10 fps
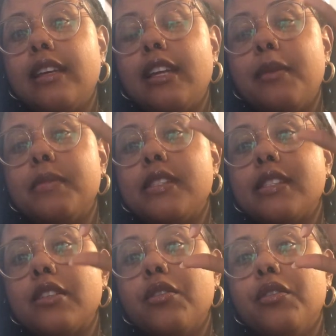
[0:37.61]
and I'm
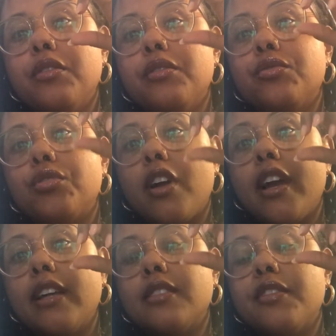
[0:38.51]
still
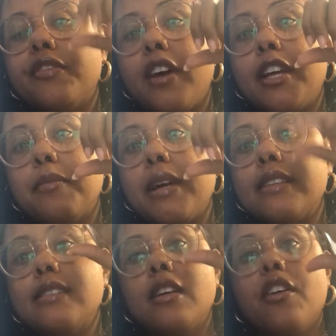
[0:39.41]
trying to find
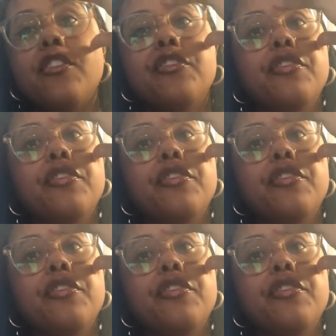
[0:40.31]
myself.